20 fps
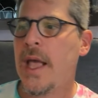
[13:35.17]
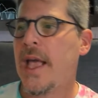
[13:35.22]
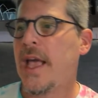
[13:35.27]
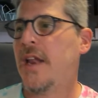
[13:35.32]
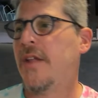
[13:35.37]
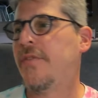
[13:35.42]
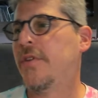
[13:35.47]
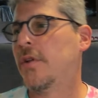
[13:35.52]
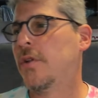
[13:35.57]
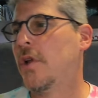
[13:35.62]

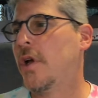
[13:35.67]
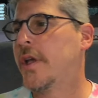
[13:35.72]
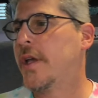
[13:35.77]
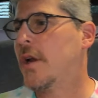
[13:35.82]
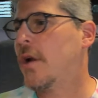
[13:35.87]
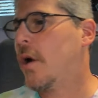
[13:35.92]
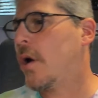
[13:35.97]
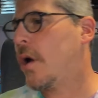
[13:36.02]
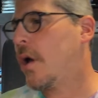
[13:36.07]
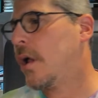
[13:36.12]
And if you look
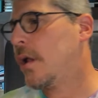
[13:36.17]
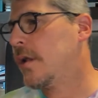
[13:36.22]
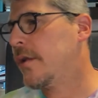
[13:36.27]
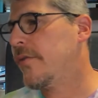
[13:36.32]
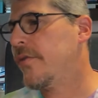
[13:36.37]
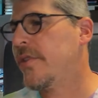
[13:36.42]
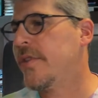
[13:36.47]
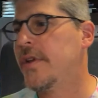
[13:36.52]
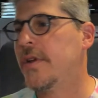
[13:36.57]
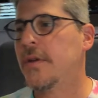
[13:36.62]
at all
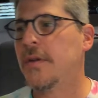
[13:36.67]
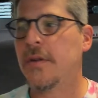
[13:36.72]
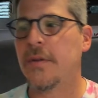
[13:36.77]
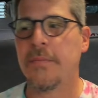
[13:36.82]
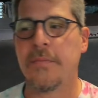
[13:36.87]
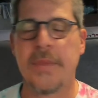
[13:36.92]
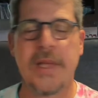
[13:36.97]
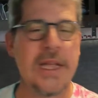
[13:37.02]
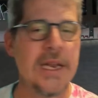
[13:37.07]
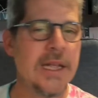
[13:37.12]
of the
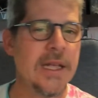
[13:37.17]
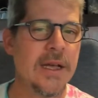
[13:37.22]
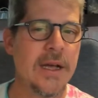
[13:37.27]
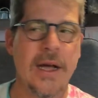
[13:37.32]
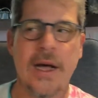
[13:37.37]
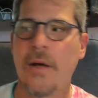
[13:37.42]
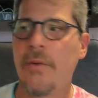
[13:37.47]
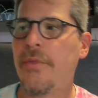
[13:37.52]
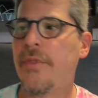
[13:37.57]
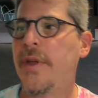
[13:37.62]
media
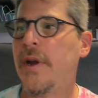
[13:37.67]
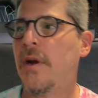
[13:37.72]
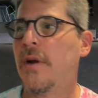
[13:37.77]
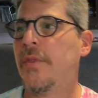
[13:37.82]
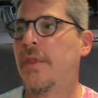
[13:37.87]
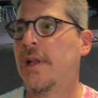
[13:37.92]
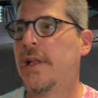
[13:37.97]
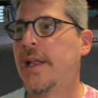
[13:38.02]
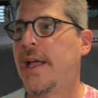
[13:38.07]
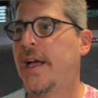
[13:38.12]
out there
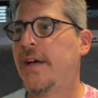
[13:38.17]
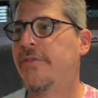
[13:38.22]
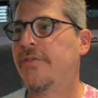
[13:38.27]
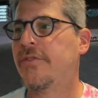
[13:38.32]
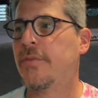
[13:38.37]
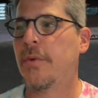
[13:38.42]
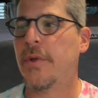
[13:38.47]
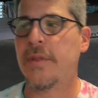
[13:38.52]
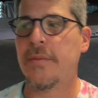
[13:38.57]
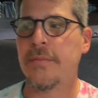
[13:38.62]
on the left,